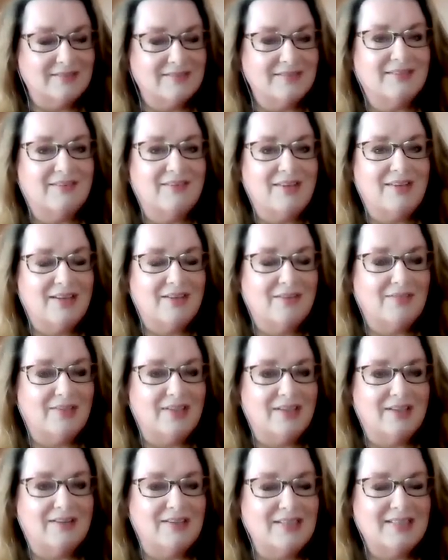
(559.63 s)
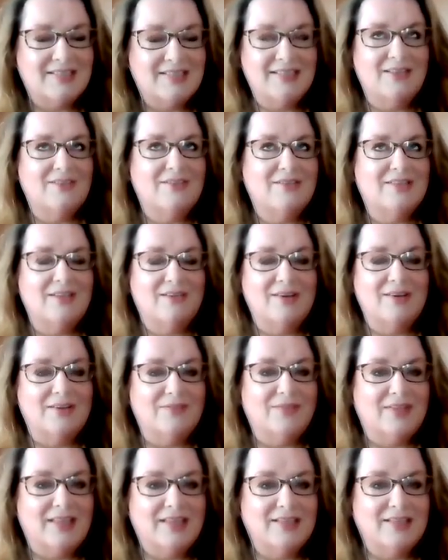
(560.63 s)
I love it. I so love
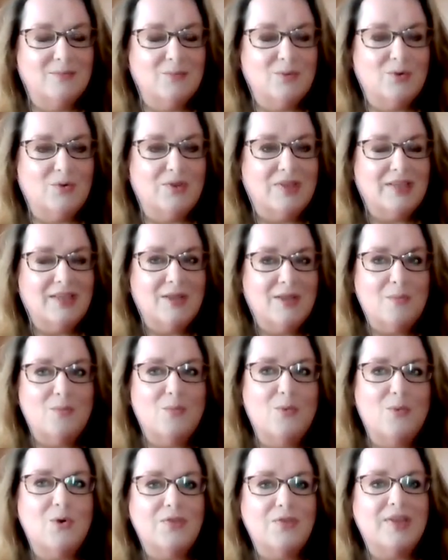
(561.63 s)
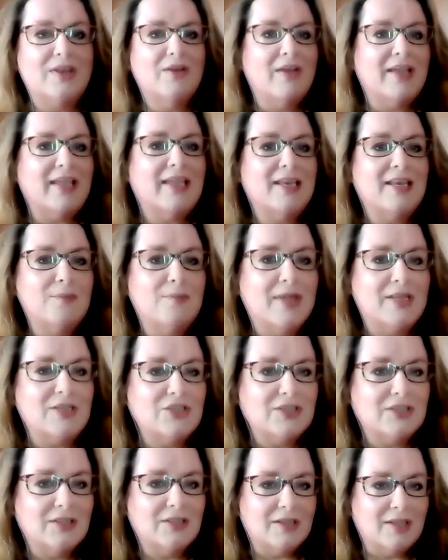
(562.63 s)
it. There's more than I can
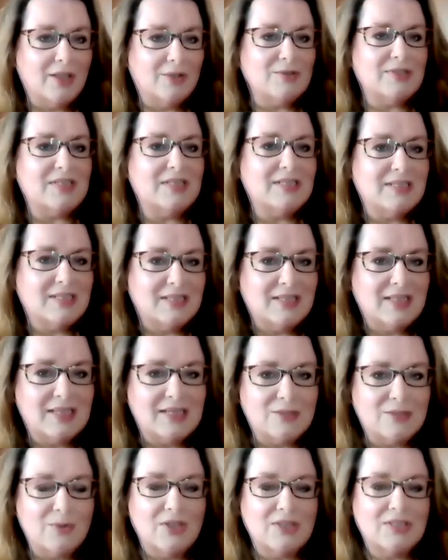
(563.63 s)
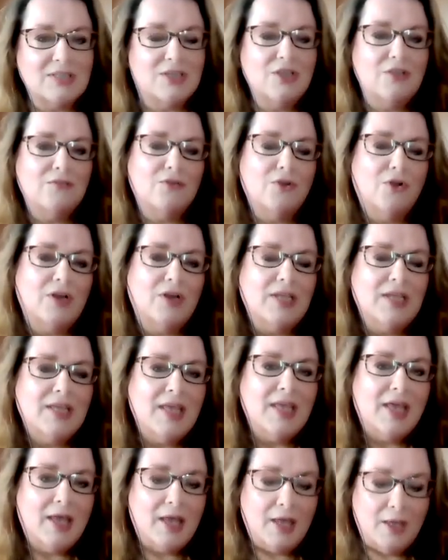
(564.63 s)
imagine that goes into these works. And you've got
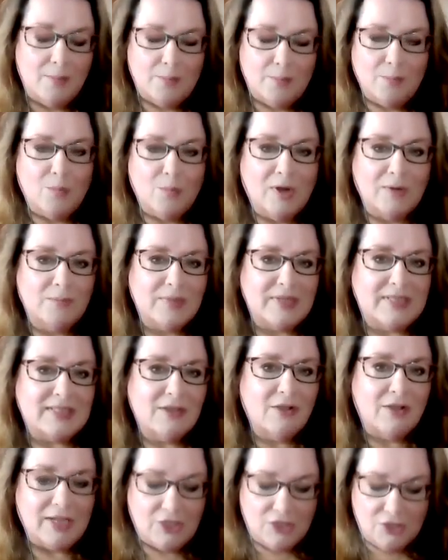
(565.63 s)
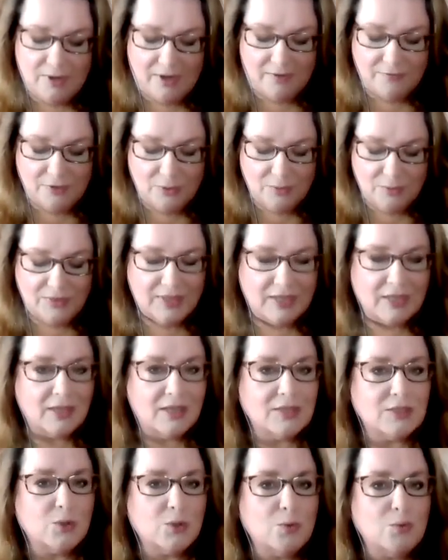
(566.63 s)
one beside you, haven't you? I think
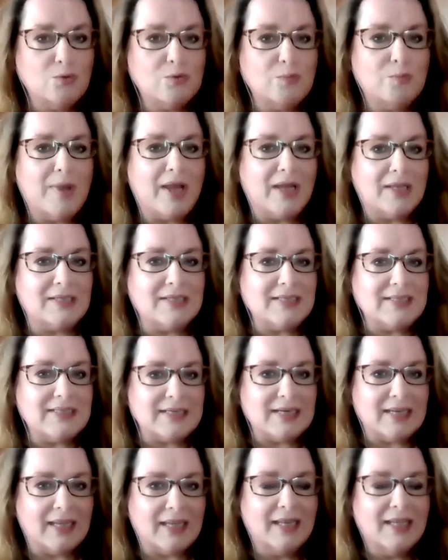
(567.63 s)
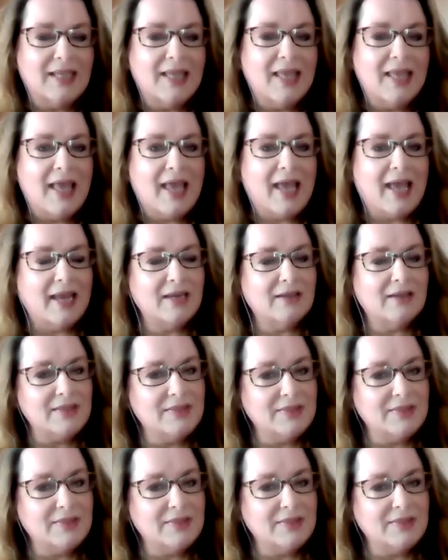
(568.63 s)
is called Bud, isn't it? And I